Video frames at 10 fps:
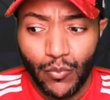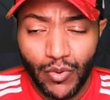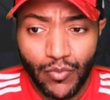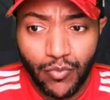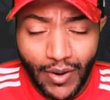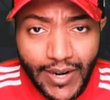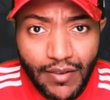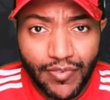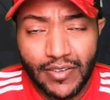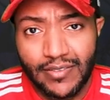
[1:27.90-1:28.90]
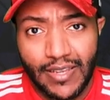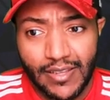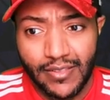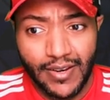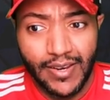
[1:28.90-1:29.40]
we've won the first
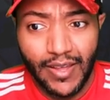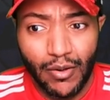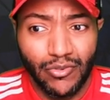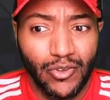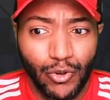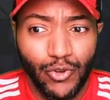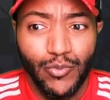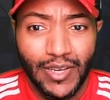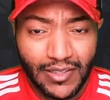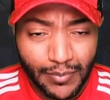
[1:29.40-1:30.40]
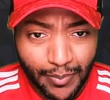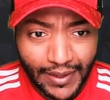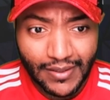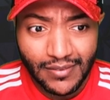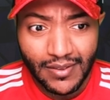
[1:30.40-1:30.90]
leg 3 nil so you would
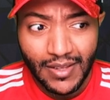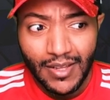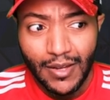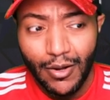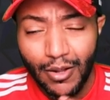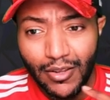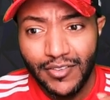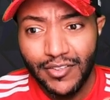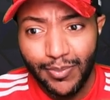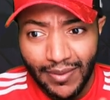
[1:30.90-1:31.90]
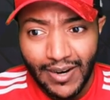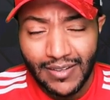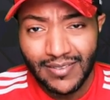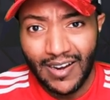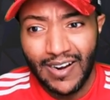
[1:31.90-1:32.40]
expect all these
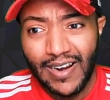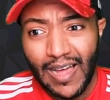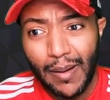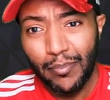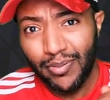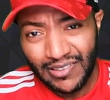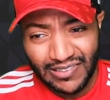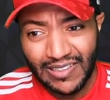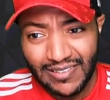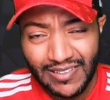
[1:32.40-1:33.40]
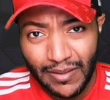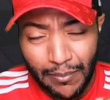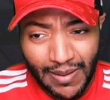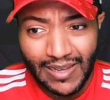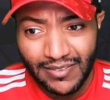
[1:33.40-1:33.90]
players are not pushing to the
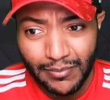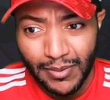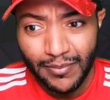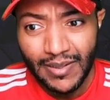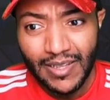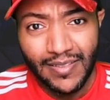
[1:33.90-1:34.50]
maximum.